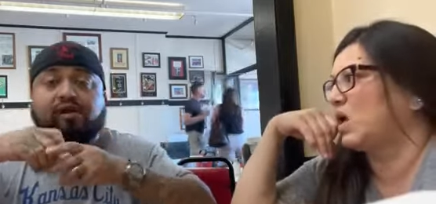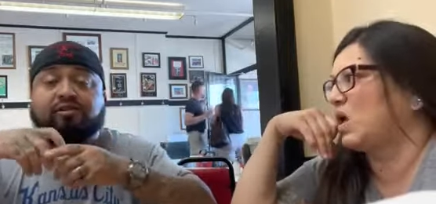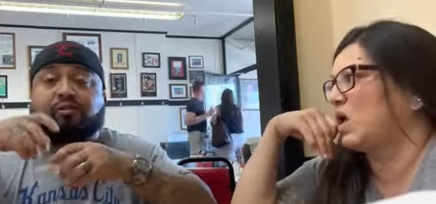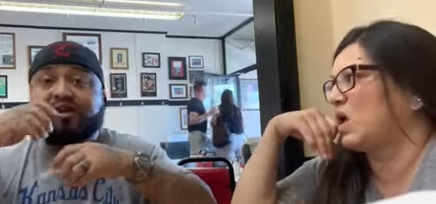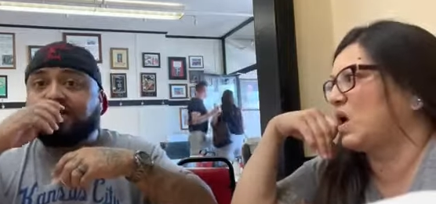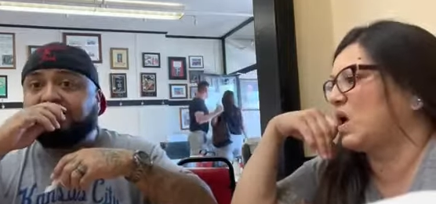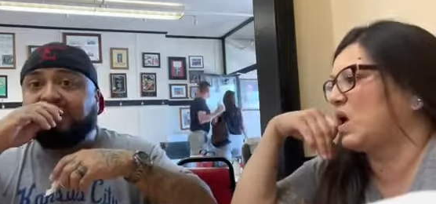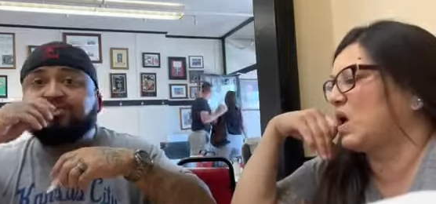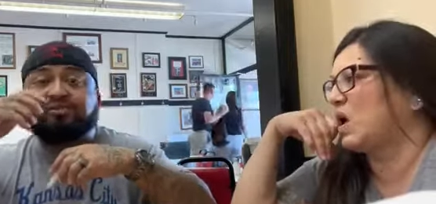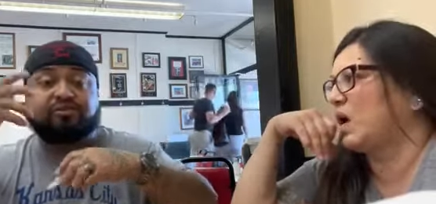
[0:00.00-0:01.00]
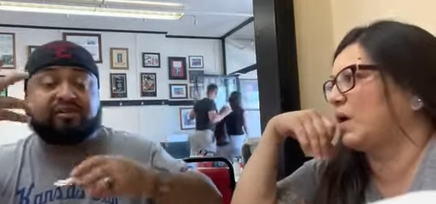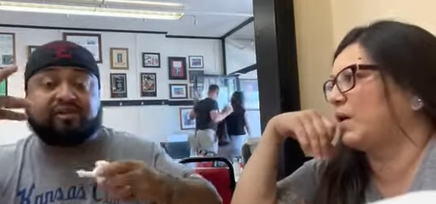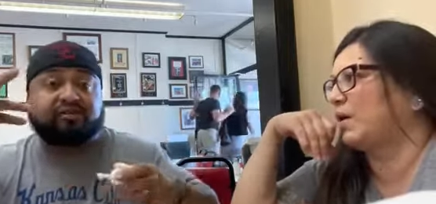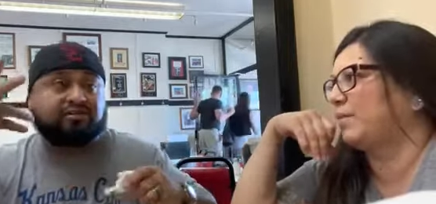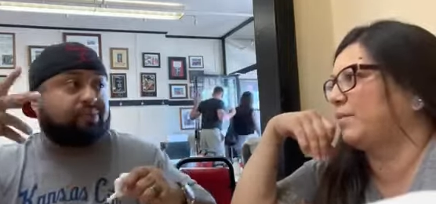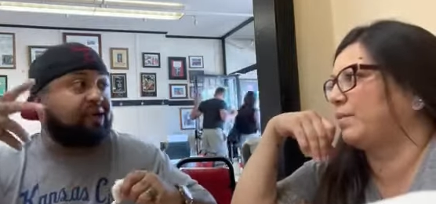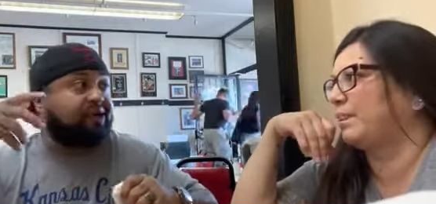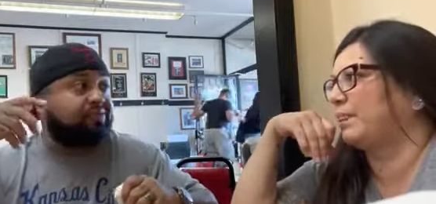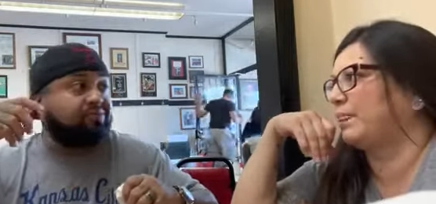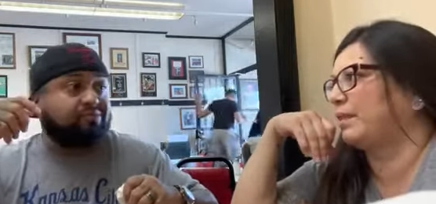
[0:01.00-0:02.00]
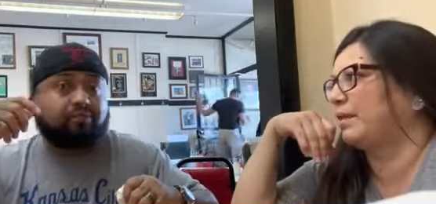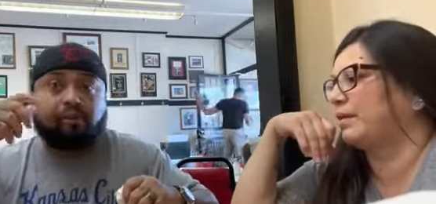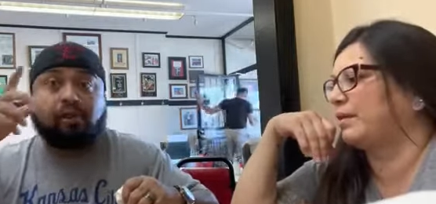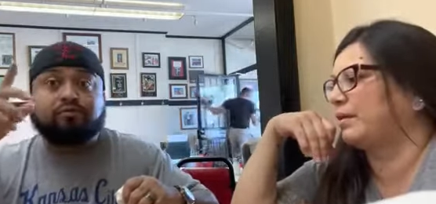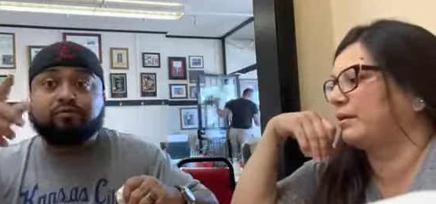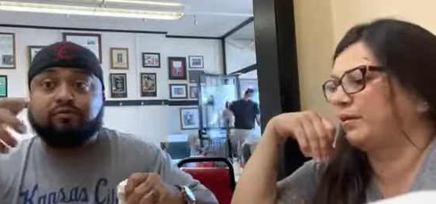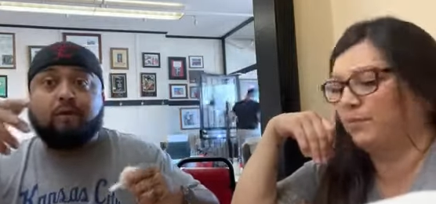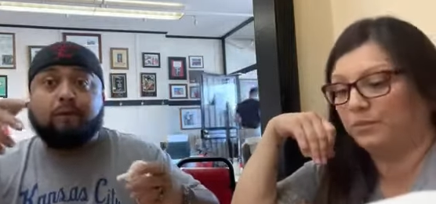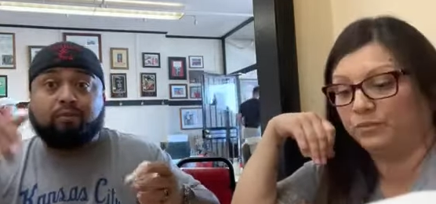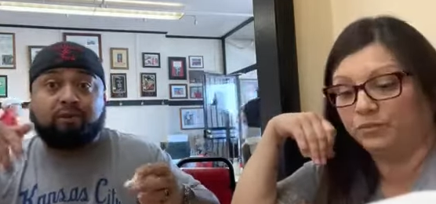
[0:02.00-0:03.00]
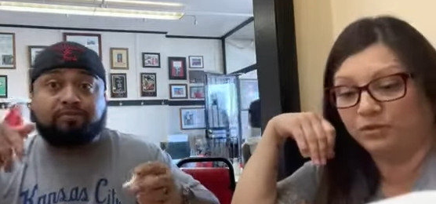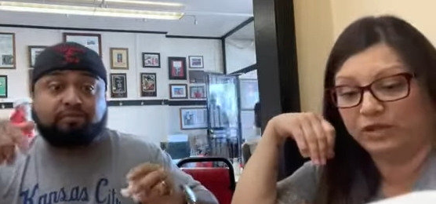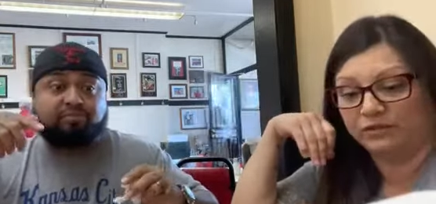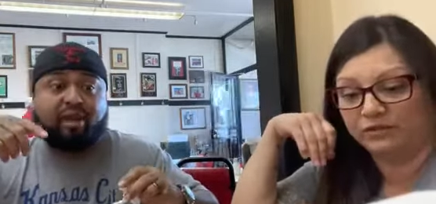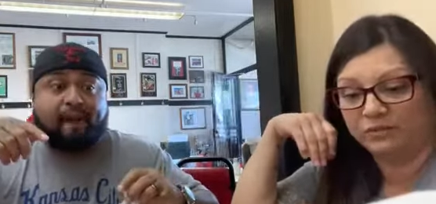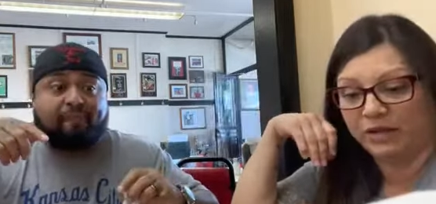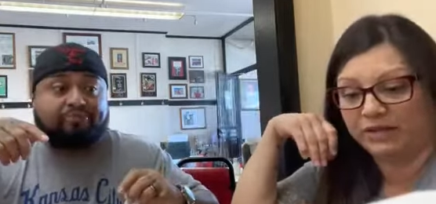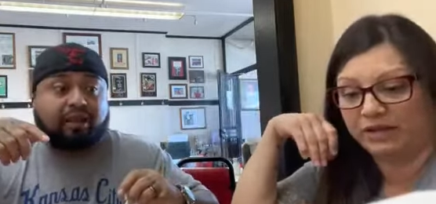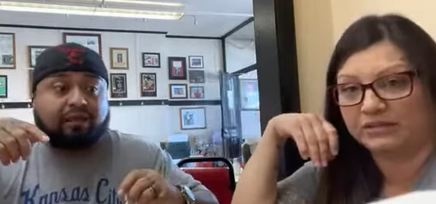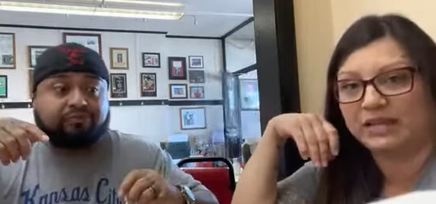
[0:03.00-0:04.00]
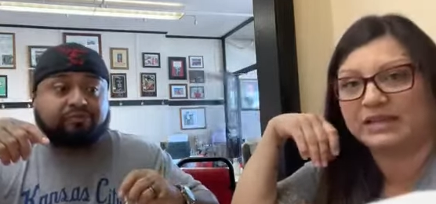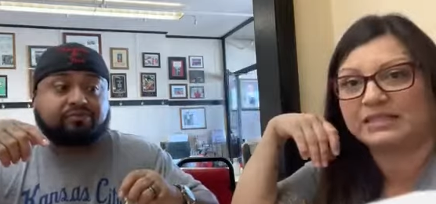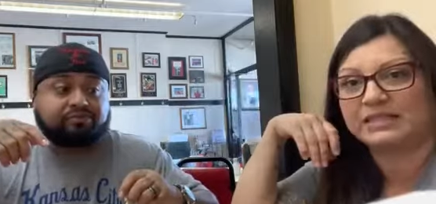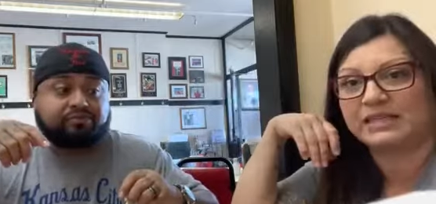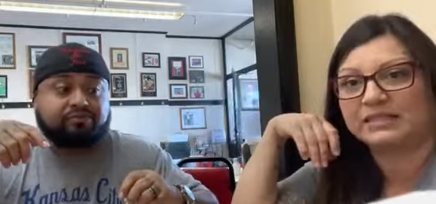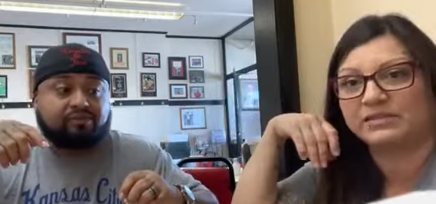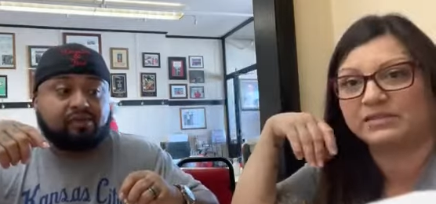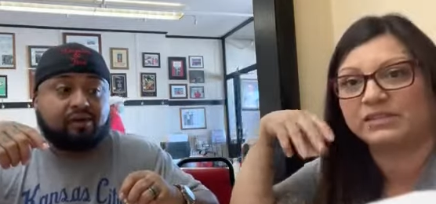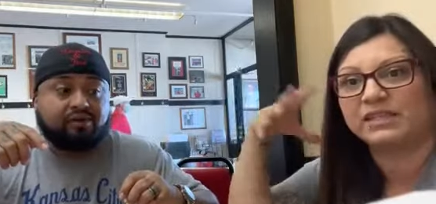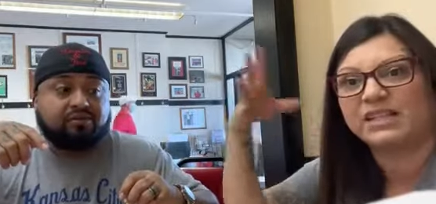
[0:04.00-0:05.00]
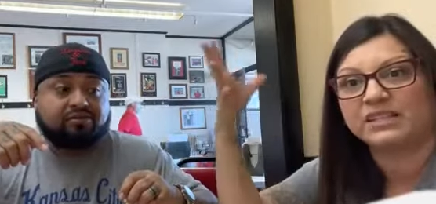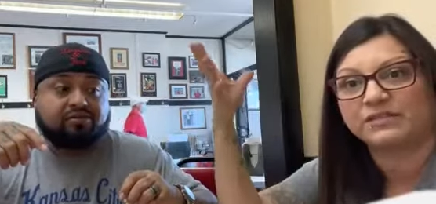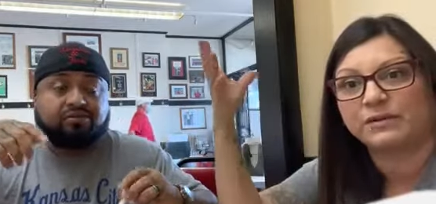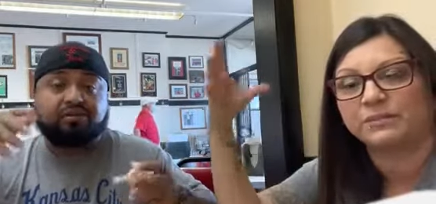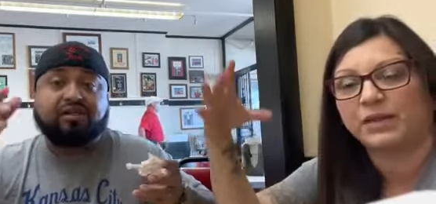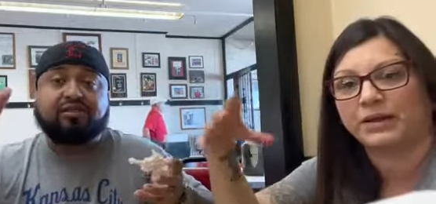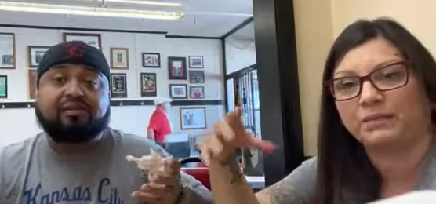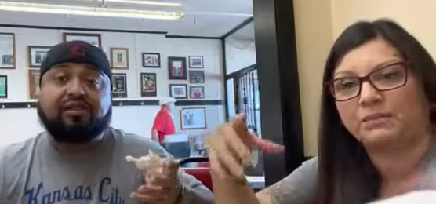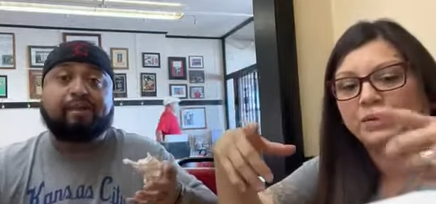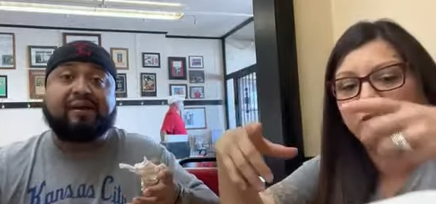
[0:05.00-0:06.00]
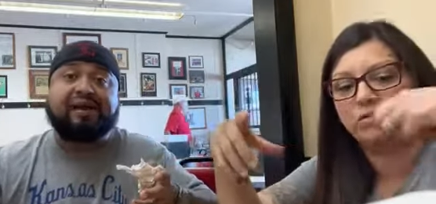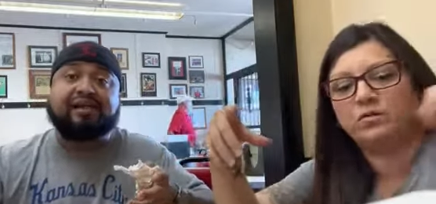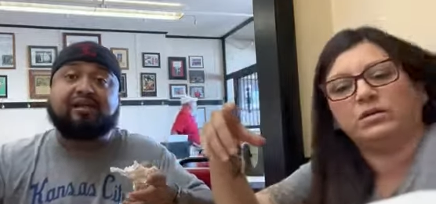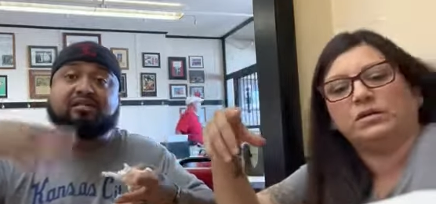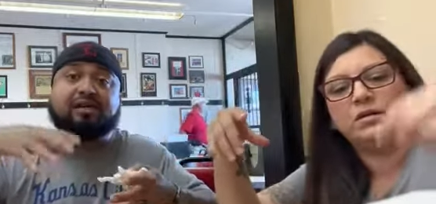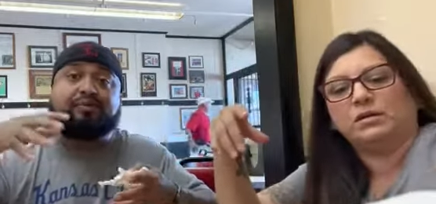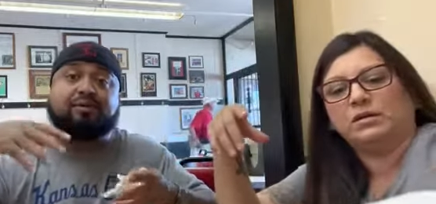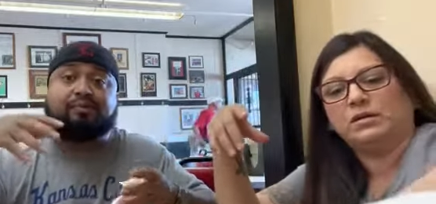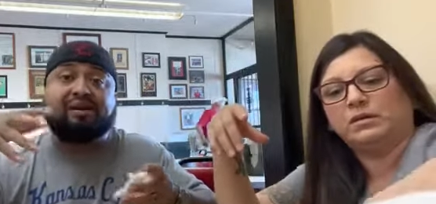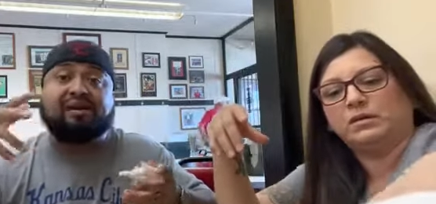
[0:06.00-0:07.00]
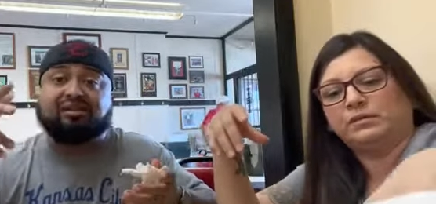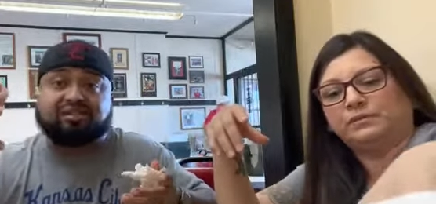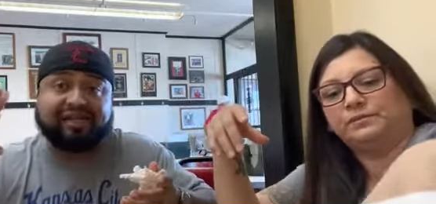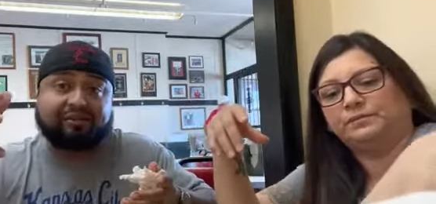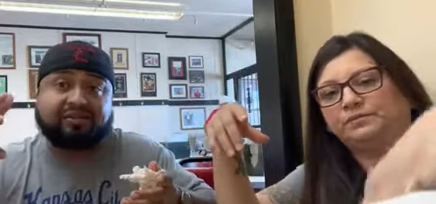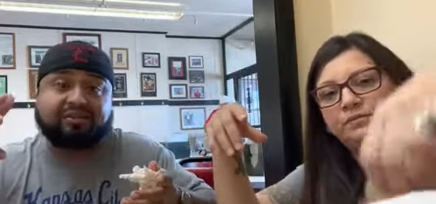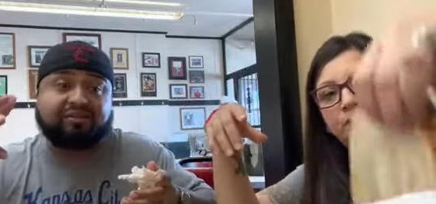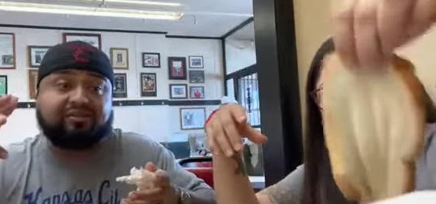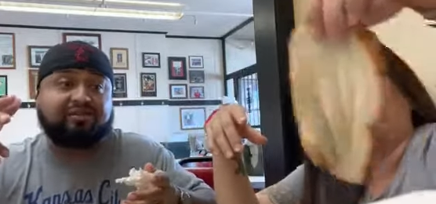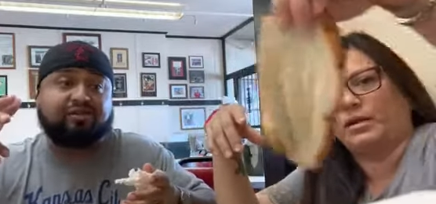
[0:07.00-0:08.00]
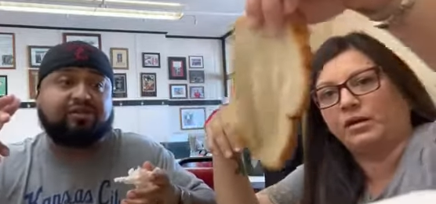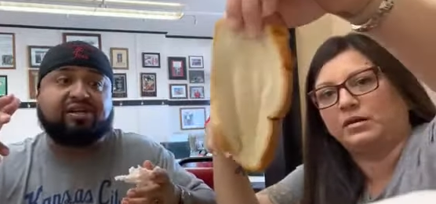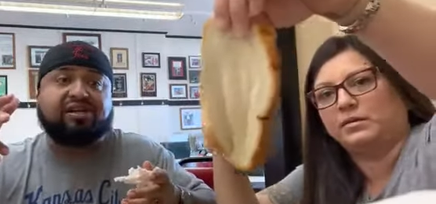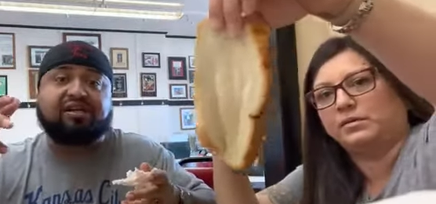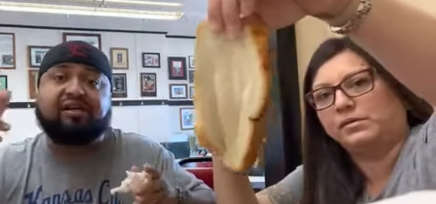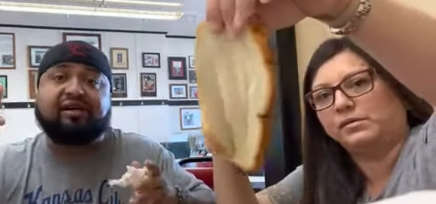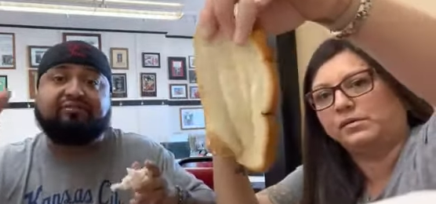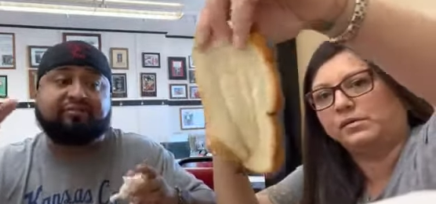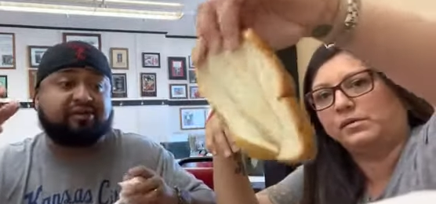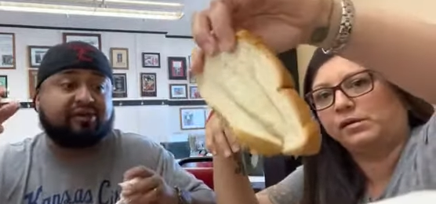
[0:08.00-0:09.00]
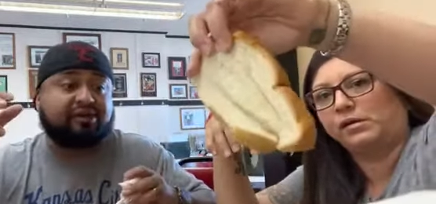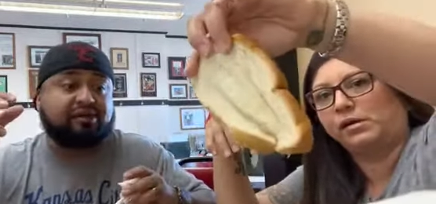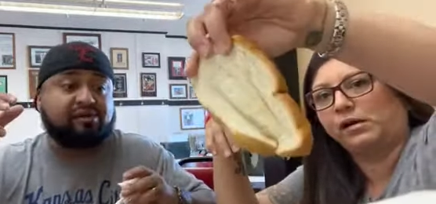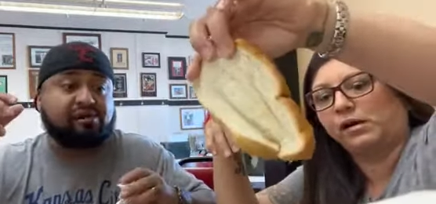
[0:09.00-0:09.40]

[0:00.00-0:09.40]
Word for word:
Speaker 1: and the white guys are do they give us bread. Well, they give
Speaker 2: us bread. They give us like six of six of them. So they, like, they
Speaker 1: pack it on top of the bread like a sandwich, even though you can eat it however you want.